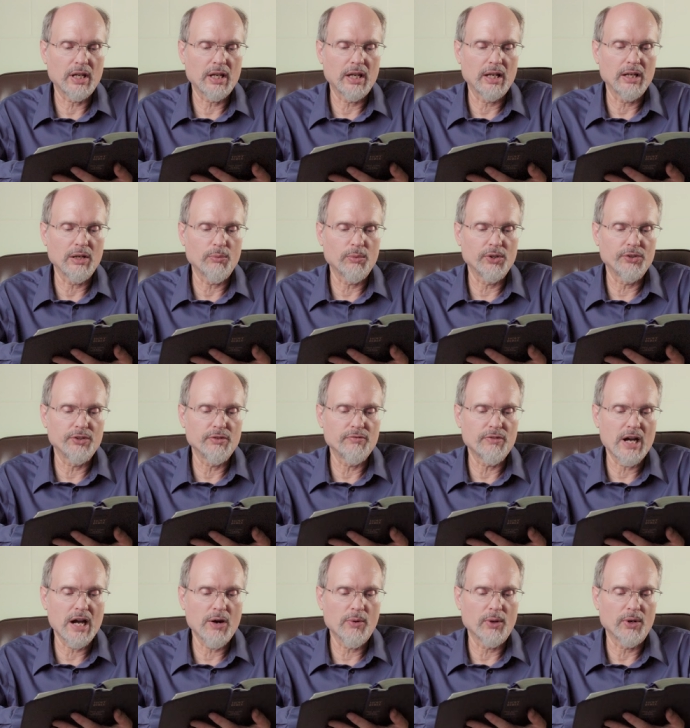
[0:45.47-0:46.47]
and it will
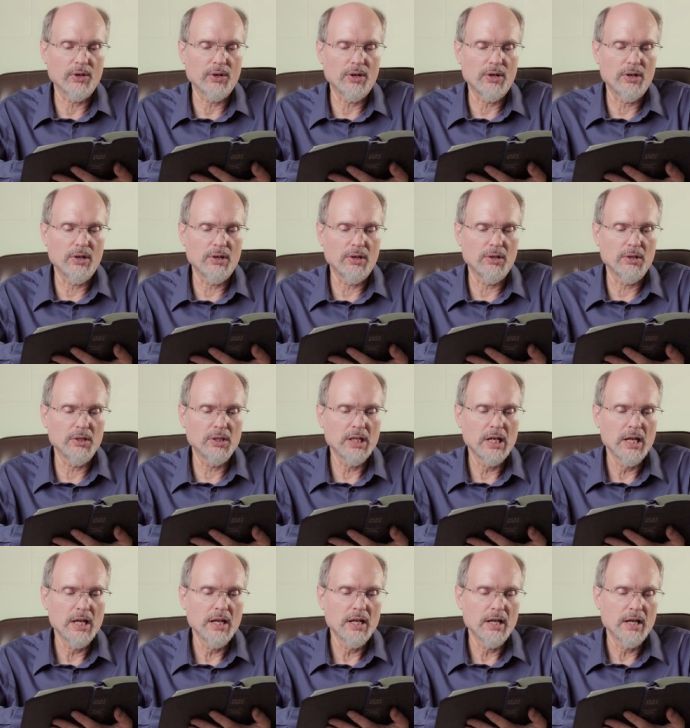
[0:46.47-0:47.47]
devour all
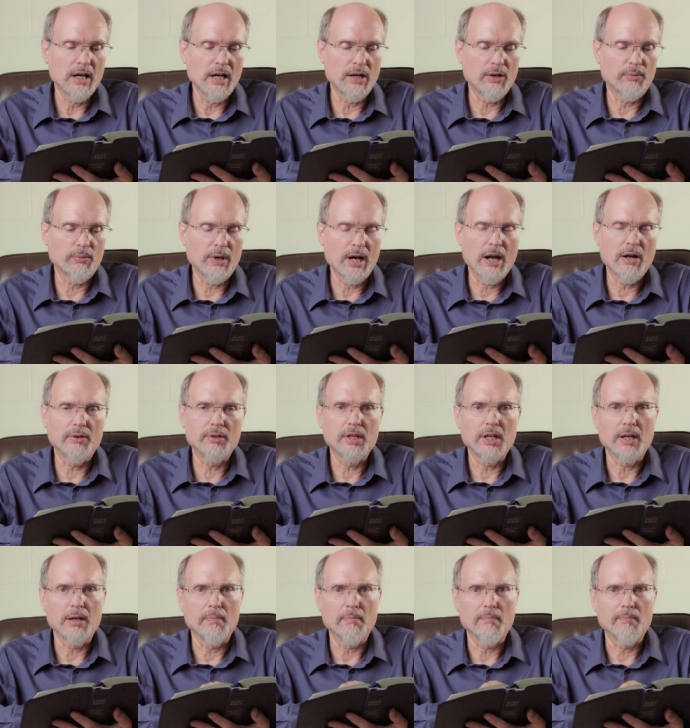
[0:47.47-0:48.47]
around
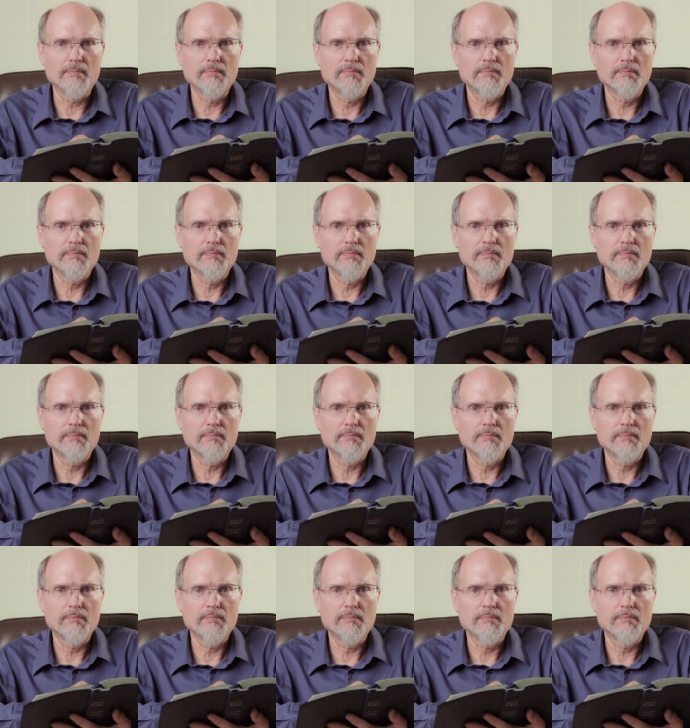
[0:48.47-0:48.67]
him.